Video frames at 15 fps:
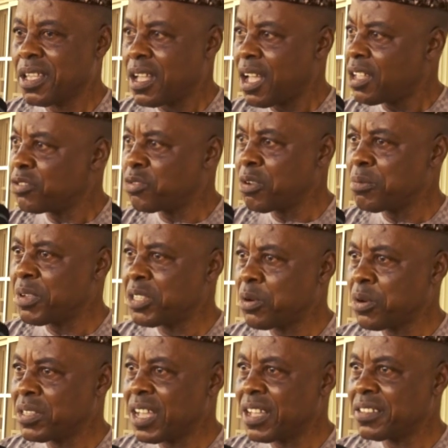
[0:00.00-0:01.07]
and so many
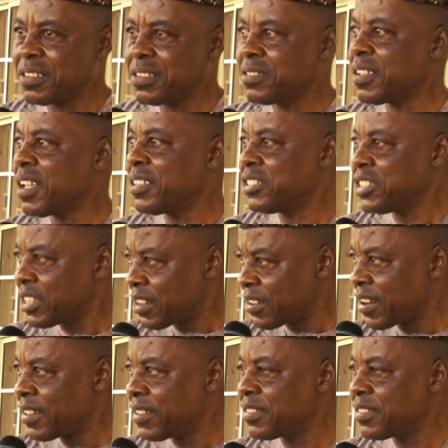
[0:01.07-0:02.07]
other things, and general